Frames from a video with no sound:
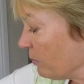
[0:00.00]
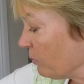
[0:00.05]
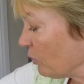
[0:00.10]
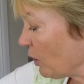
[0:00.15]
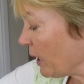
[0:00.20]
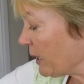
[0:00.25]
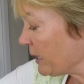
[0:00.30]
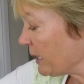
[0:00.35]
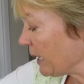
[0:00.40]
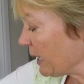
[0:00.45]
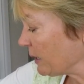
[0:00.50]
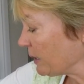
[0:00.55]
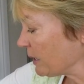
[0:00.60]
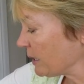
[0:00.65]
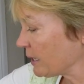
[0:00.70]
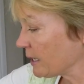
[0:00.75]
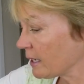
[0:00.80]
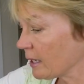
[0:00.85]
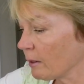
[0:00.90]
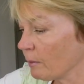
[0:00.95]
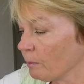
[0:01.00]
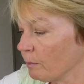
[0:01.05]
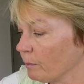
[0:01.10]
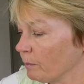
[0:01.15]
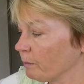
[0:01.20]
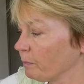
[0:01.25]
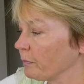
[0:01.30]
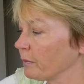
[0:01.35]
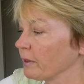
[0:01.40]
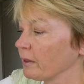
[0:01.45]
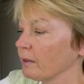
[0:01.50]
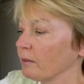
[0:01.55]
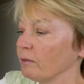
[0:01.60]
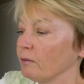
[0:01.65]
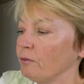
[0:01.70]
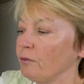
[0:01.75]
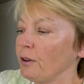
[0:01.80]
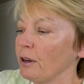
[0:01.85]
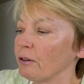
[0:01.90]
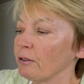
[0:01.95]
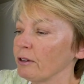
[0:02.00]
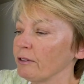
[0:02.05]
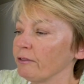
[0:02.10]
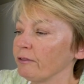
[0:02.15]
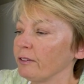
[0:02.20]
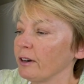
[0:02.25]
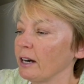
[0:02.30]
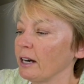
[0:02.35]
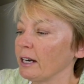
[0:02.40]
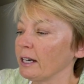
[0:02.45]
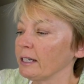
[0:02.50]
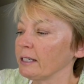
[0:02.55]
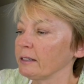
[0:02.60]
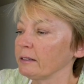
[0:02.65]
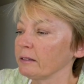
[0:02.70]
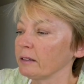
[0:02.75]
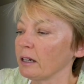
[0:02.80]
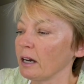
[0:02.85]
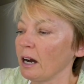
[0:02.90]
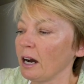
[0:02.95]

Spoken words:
right down to some very fine